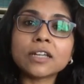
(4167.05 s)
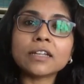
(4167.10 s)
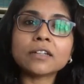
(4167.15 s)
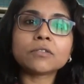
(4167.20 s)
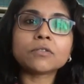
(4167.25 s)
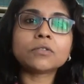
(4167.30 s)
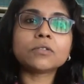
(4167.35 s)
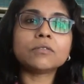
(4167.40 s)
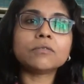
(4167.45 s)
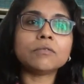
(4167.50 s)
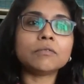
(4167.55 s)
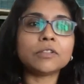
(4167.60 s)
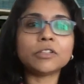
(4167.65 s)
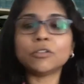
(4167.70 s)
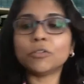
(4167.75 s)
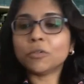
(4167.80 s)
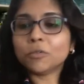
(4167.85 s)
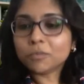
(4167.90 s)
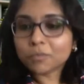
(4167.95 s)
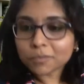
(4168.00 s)
It
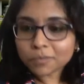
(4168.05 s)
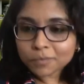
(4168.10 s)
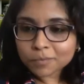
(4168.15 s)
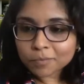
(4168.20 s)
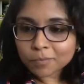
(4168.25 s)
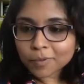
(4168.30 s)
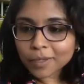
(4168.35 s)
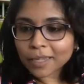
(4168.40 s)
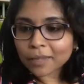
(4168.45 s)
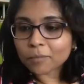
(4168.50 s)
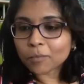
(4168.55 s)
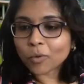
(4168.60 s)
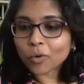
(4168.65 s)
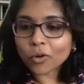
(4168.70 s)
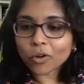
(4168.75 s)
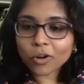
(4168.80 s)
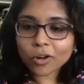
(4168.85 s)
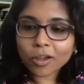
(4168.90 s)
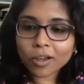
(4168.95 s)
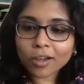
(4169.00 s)
you know by
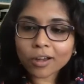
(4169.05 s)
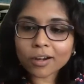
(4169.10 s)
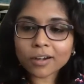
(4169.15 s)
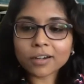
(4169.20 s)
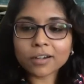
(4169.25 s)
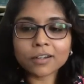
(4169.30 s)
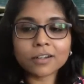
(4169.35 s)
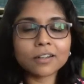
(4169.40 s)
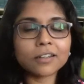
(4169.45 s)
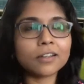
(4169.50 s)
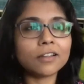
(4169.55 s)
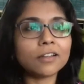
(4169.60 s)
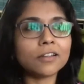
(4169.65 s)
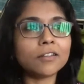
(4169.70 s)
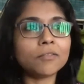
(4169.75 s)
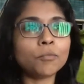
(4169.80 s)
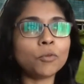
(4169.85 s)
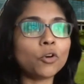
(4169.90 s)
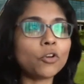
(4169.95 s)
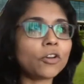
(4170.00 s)
more or
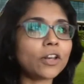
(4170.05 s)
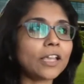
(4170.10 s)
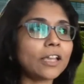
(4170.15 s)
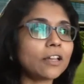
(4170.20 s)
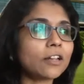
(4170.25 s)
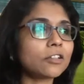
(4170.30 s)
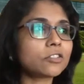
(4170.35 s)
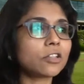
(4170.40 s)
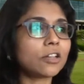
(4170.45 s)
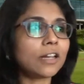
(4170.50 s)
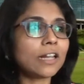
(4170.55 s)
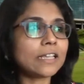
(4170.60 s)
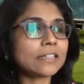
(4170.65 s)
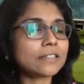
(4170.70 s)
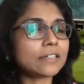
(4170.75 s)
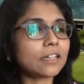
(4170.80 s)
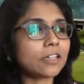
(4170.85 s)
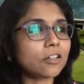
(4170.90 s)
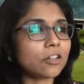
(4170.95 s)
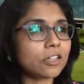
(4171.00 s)
more rigorous or
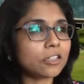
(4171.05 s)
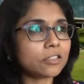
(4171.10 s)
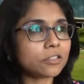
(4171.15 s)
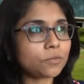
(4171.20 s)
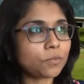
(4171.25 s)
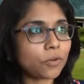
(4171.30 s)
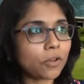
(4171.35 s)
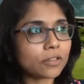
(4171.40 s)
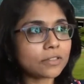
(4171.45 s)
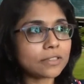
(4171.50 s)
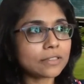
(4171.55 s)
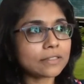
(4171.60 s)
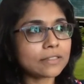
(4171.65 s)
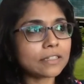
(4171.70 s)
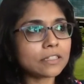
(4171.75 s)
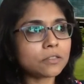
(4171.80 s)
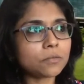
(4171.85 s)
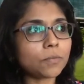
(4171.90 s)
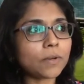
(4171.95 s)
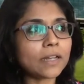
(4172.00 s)
less rigorous
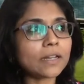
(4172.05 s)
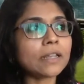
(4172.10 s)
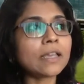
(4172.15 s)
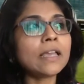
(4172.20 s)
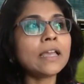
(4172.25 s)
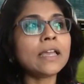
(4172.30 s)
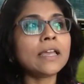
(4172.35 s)
processes, but